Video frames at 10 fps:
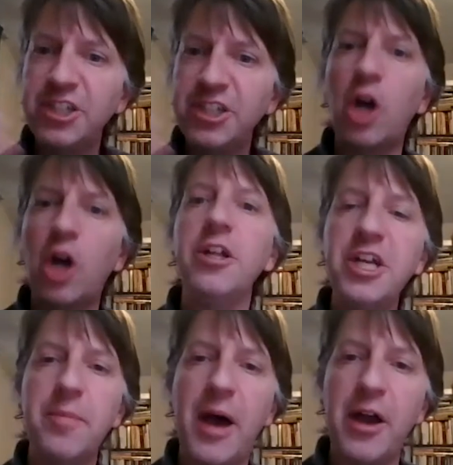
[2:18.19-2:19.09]
And when I
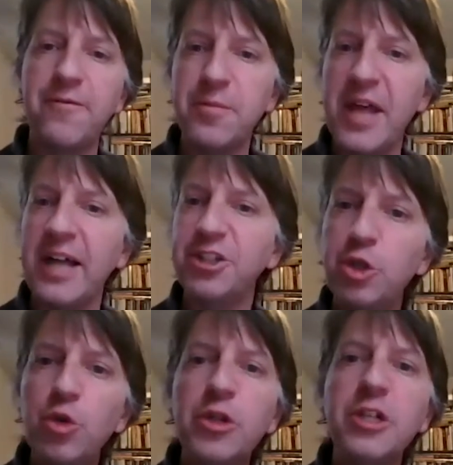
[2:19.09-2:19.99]
started thinking about it from
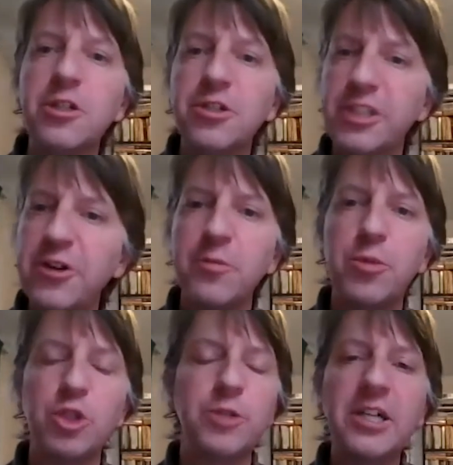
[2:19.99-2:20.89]
that
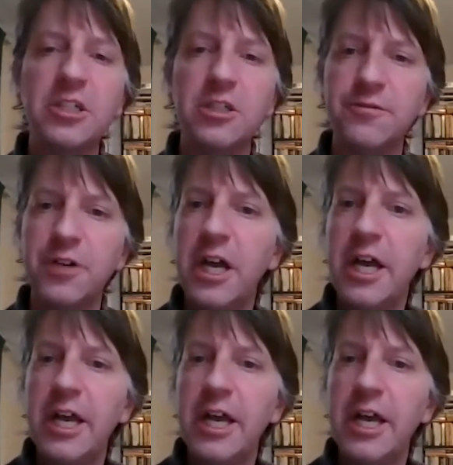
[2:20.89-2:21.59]
student-centered perspective,